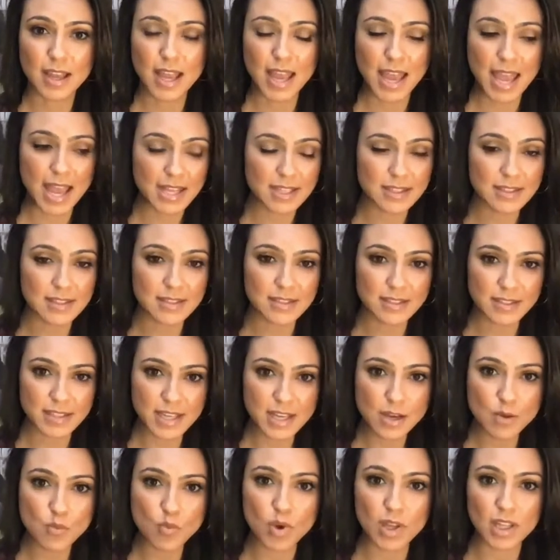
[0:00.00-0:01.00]
and
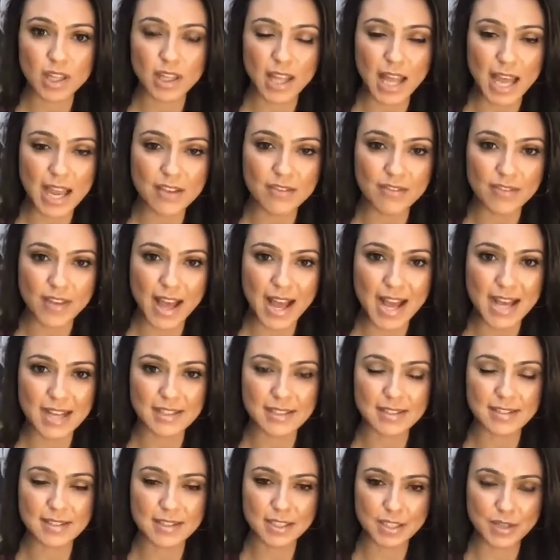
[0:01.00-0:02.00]
see what life
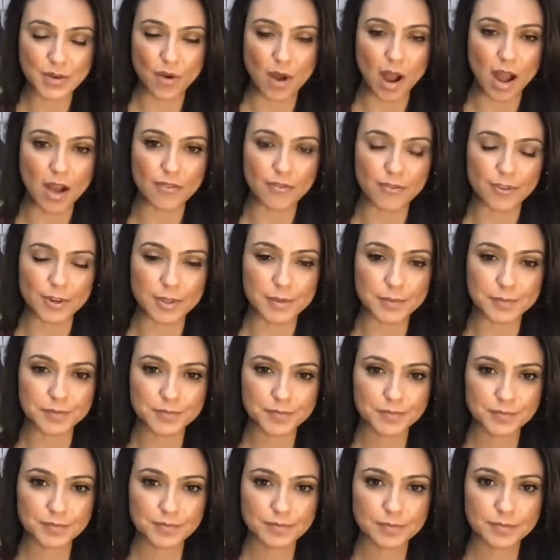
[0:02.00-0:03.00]
has to offer.
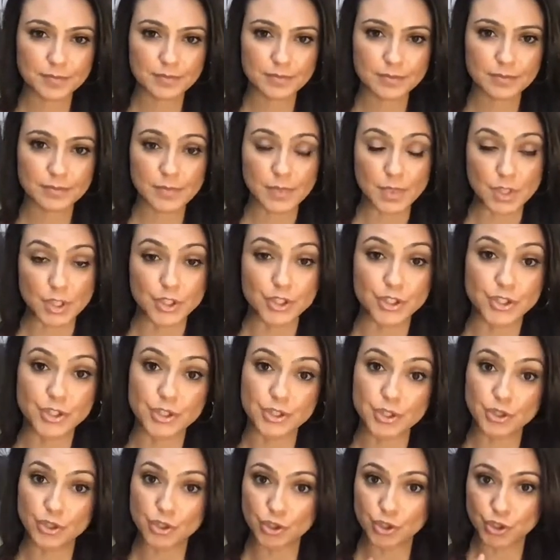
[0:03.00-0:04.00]

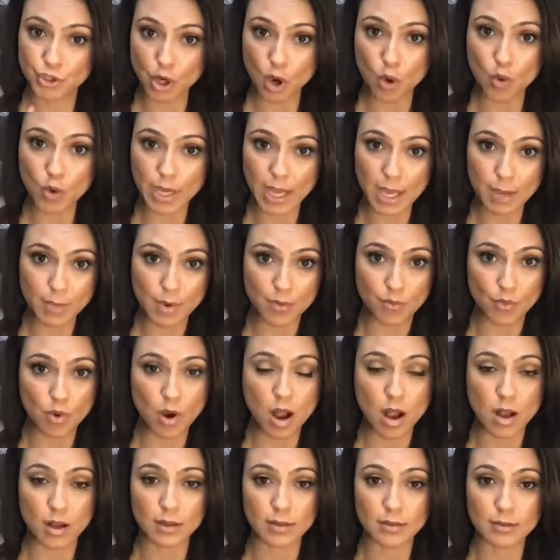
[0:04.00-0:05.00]
Don't get me
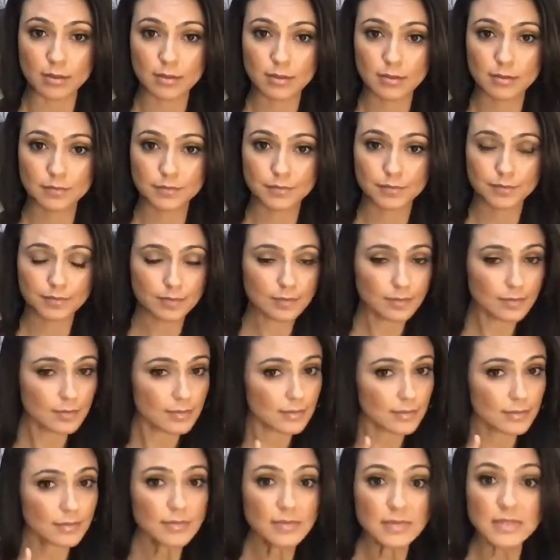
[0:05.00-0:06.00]
wrong.
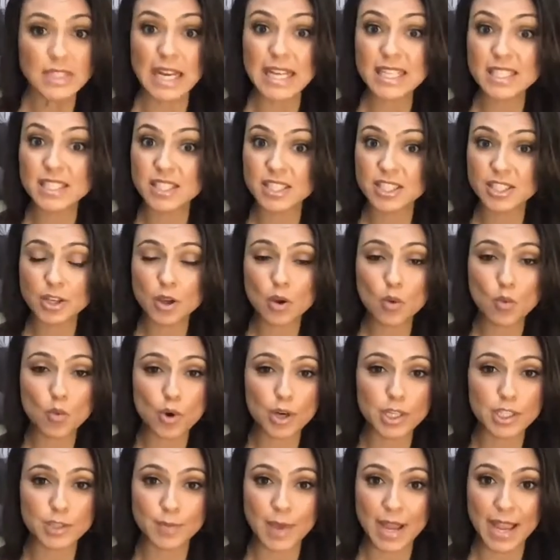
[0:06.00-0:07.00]
I still
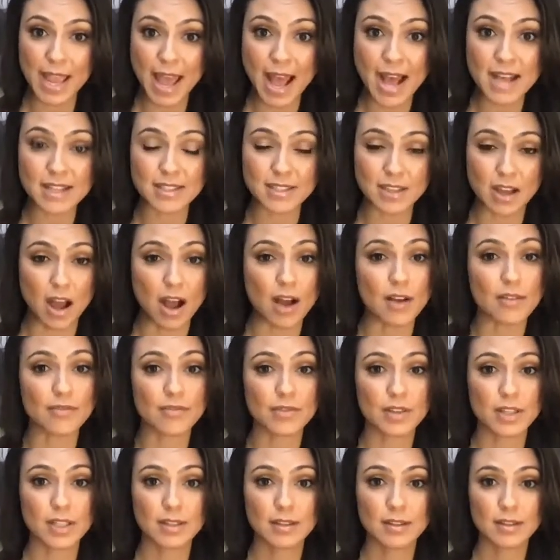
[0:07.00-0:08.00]
worked my ass off.
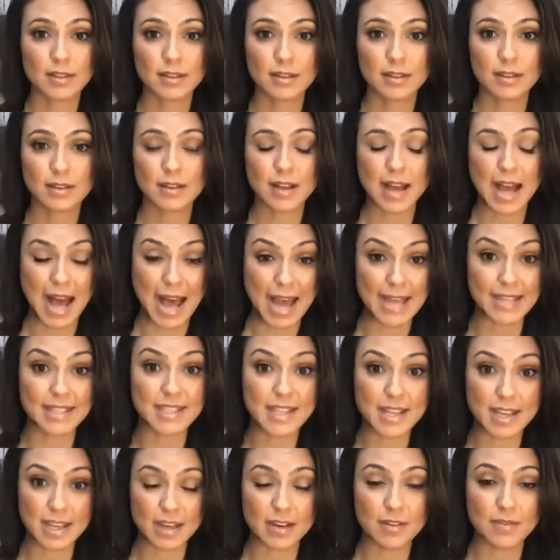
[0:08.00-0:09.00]
I
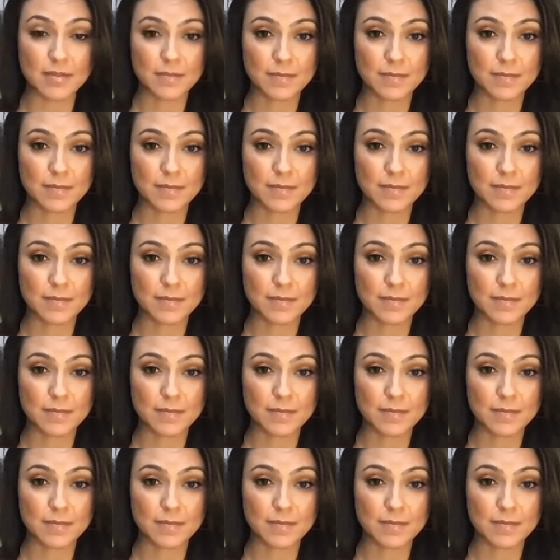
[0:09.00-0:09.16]
did.